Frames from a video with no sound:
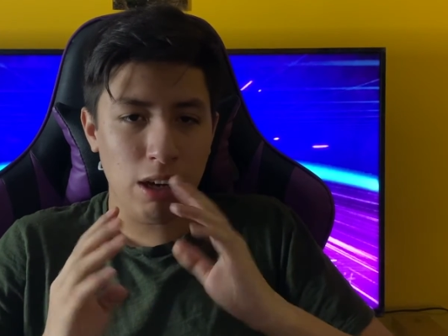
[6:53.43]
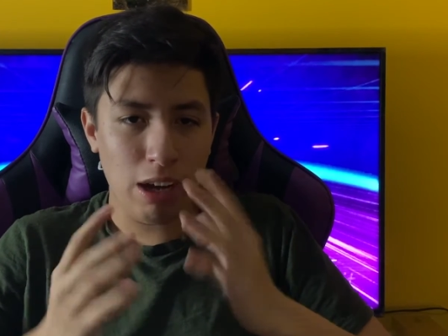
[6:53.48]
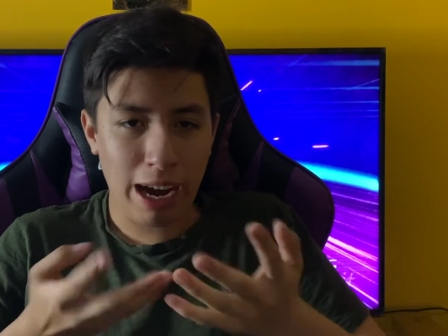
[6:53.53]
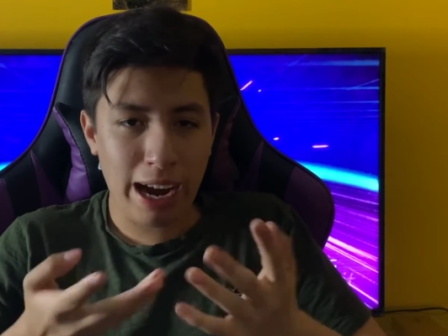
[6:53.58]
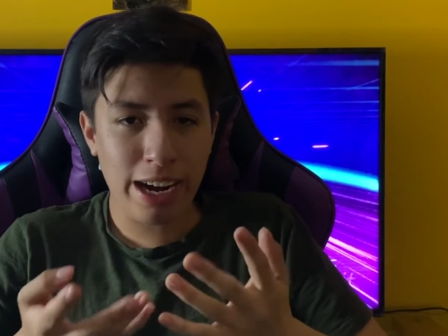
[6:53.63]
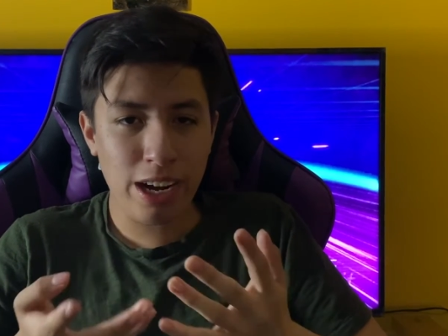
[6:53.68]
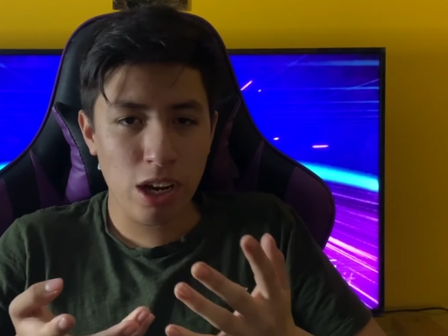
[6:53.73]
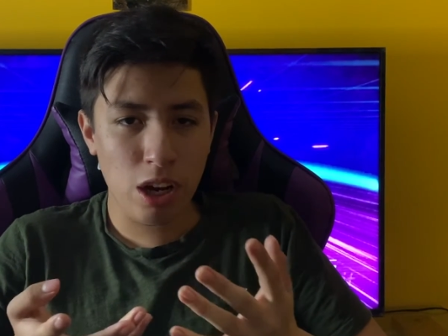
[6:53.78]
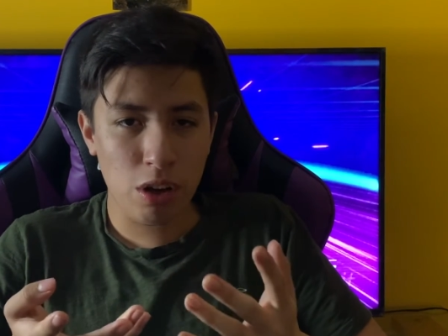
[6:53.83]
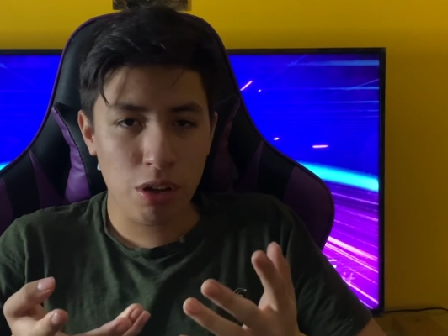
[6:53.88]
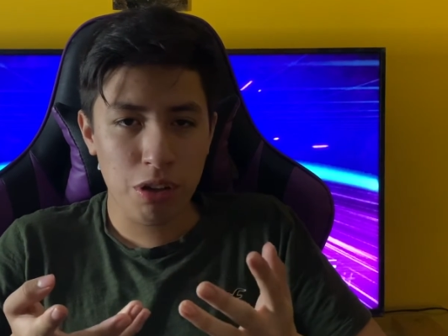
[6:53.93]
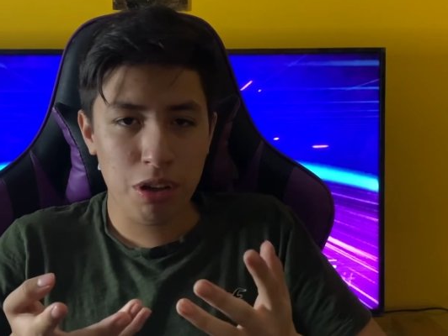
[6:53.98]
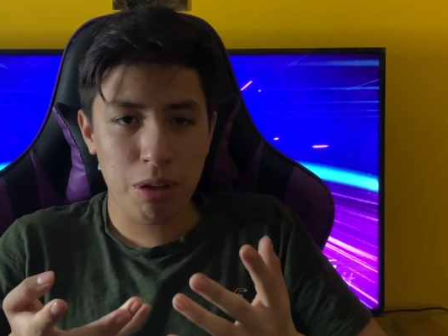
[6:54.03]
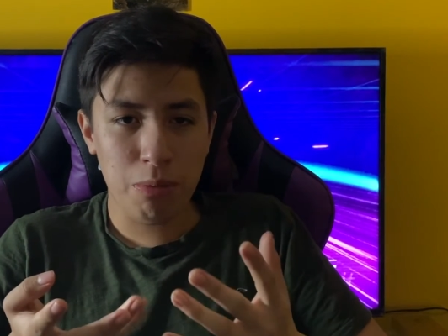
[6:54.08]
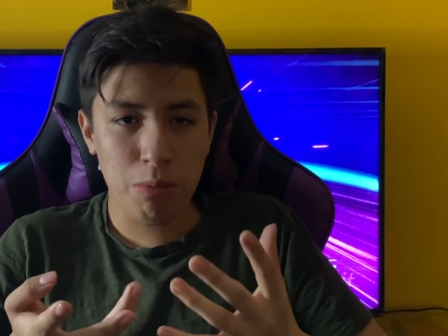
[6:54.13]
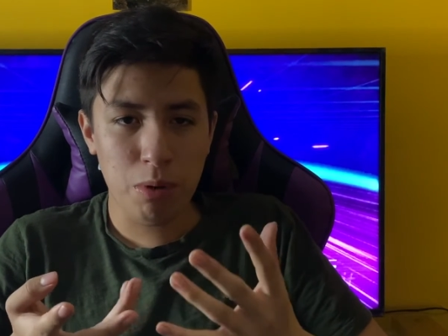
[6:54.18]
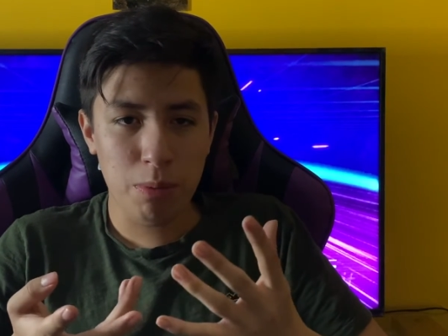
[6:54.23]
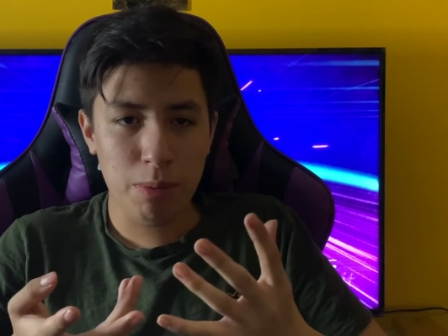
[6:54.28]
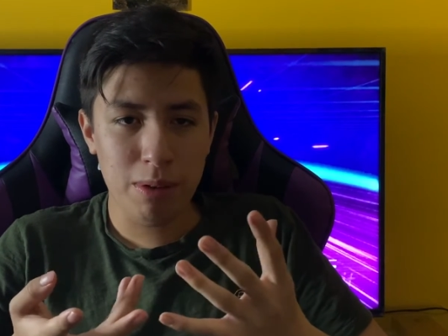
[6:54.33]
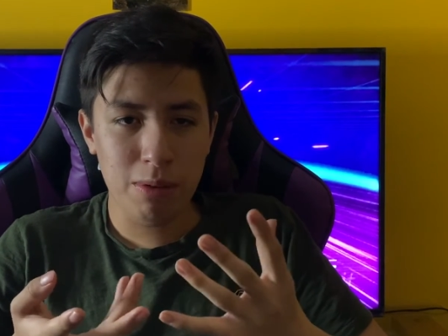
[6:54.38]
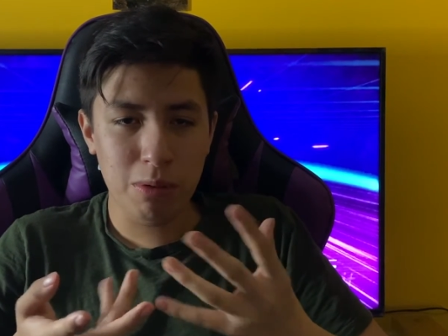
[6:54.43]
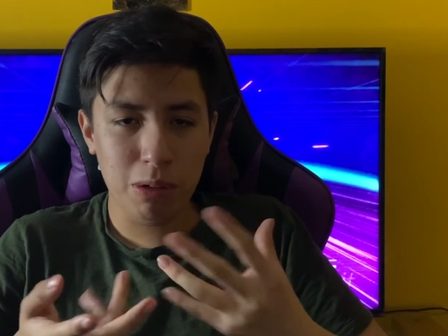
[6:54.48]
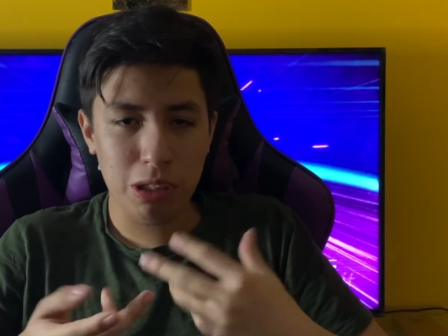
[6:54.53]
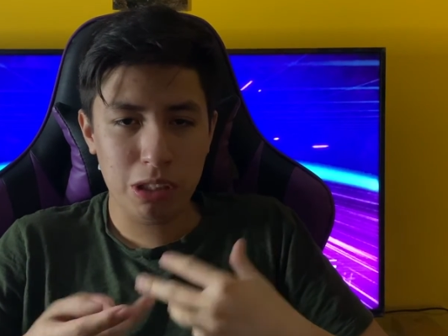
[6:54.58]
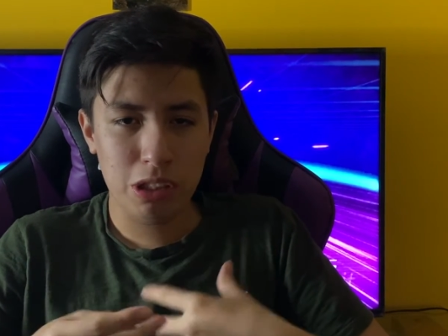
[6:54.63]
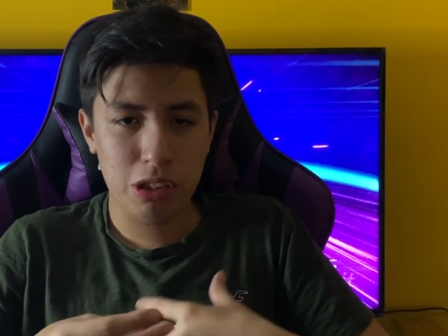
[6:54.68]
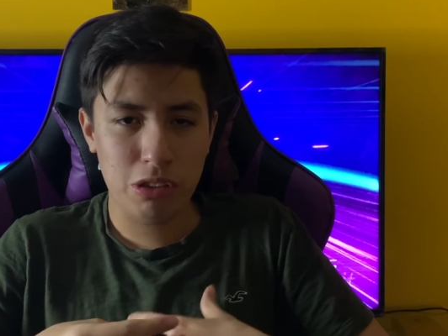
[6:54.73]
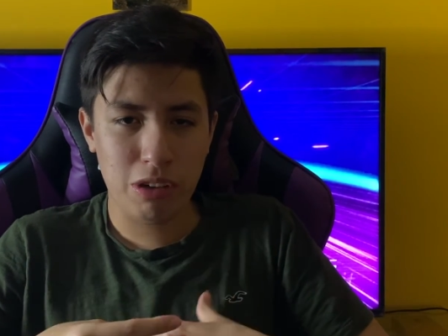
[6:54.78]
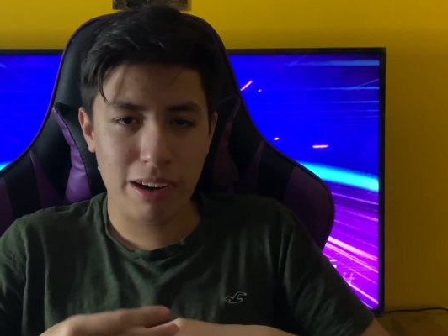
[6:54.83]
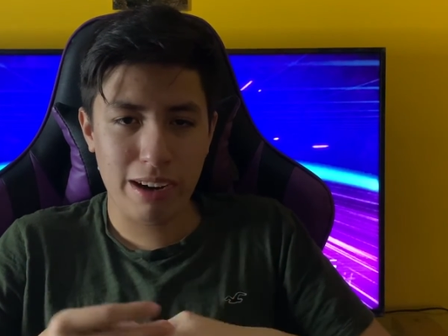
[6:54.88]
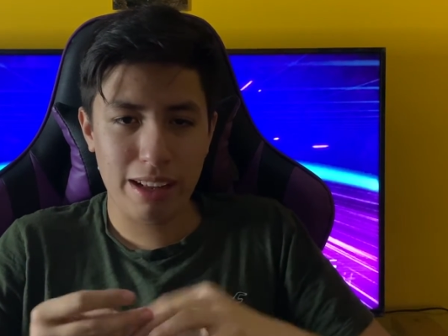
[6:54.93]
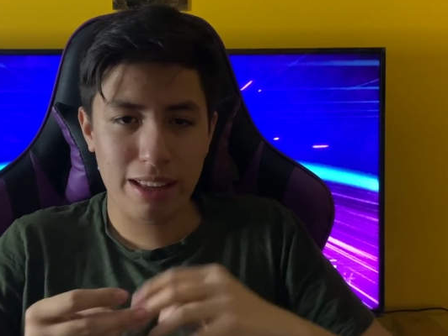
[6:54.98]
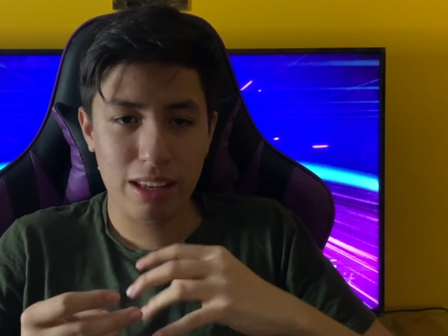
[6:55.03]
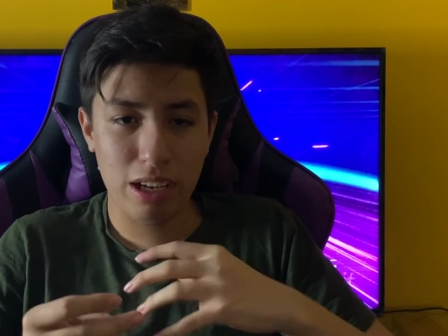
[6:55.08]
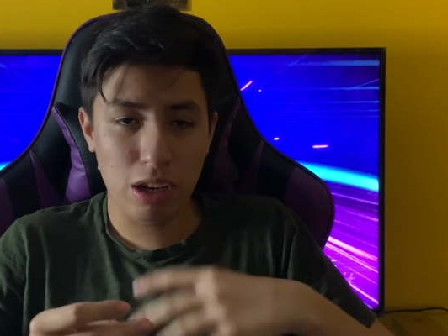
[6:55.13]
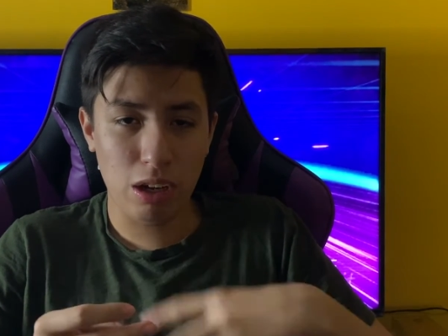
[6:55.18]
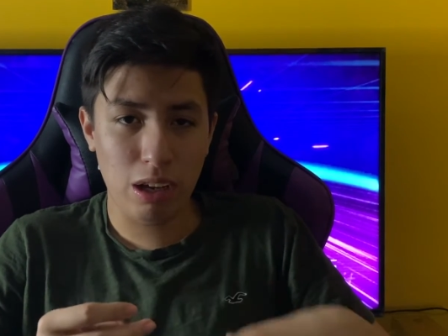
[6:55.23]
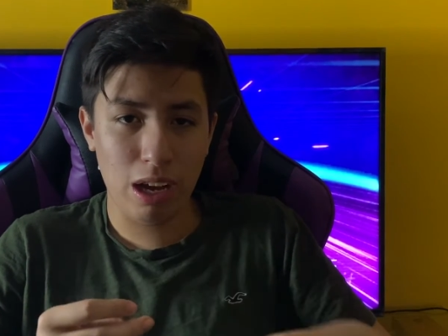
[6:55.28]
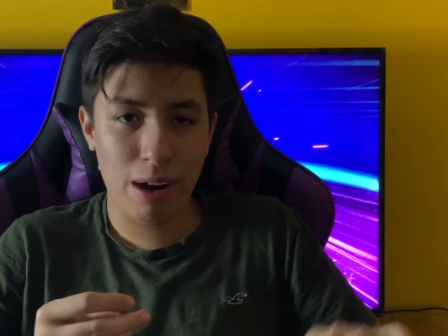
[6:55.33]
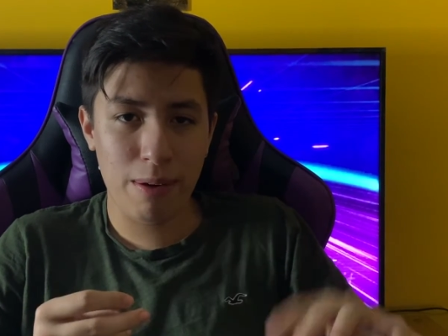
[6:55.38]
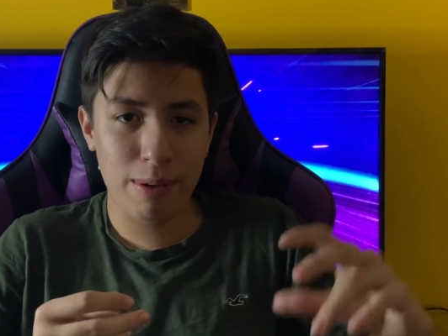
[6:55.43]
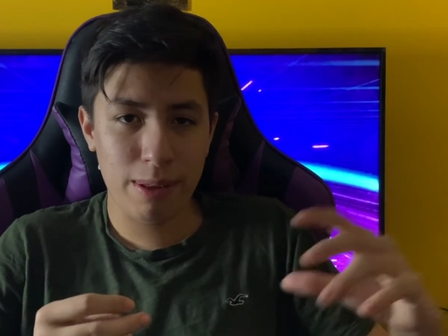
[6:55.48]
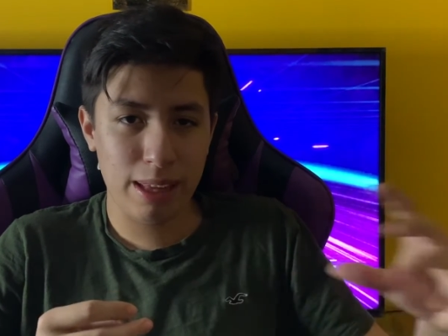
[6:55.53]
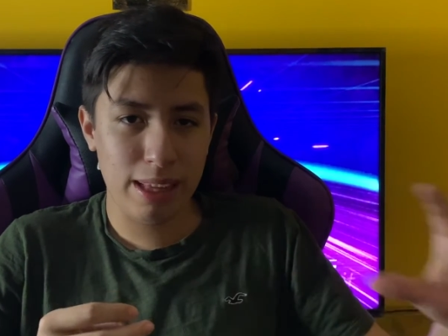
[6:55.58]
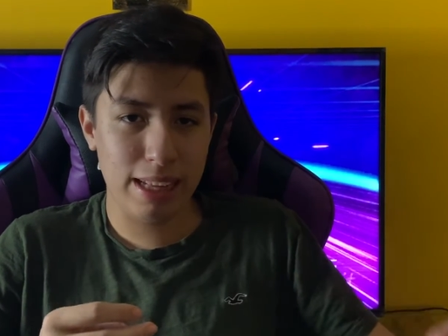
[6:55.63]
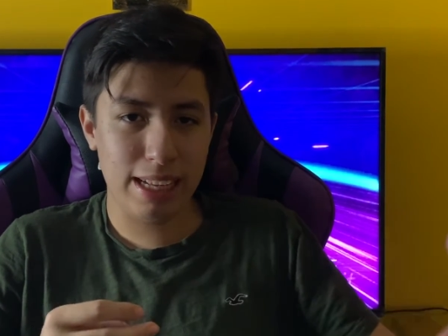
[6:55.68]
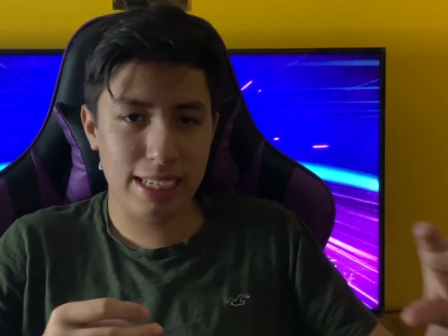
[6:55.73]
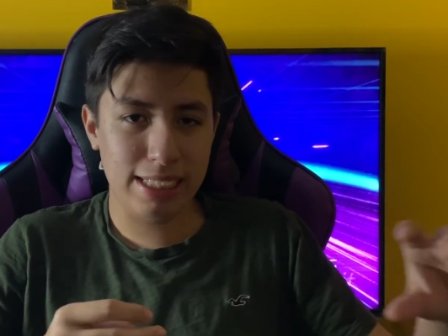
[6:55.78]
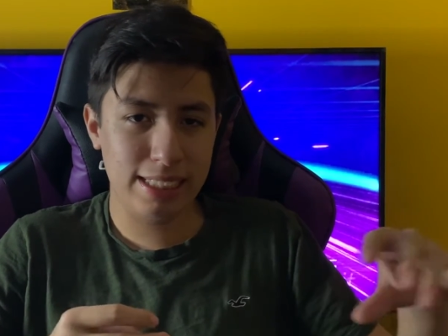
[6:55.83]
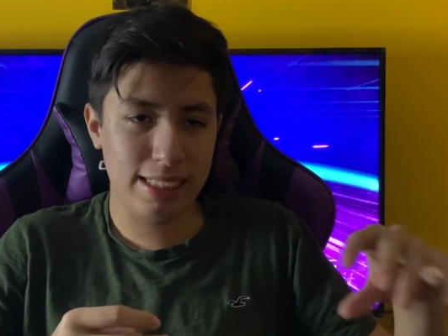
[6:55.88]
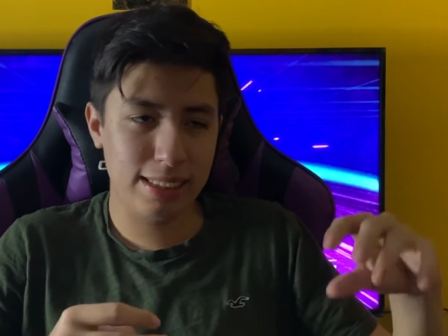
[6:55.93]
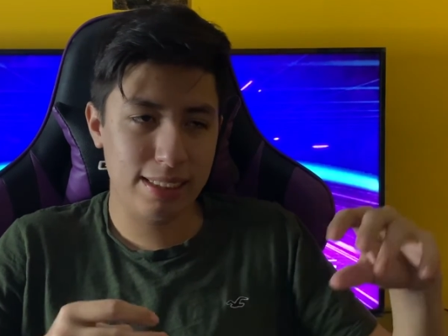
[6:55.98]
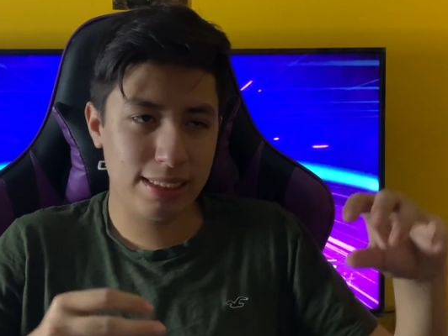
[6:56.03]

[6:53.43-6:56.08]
I know the movie was trying to tell everything that